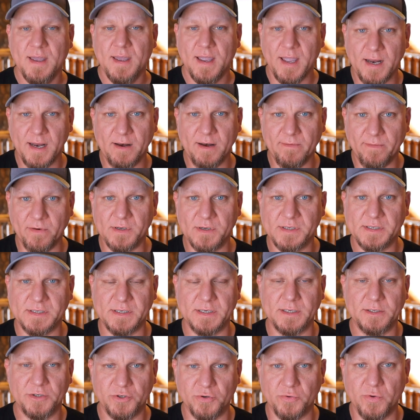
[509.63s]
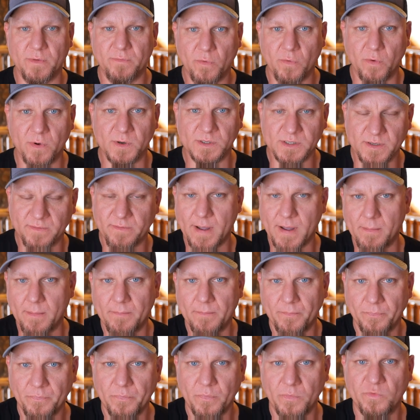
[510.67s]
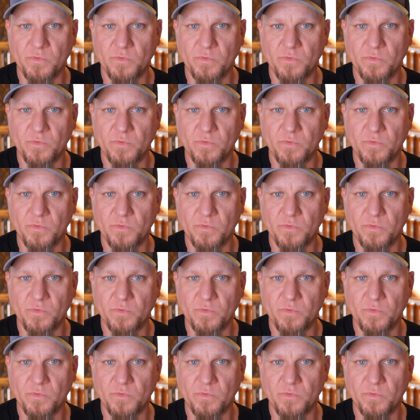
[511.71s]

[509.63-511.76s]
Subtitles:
And inversely true, of course, if I'm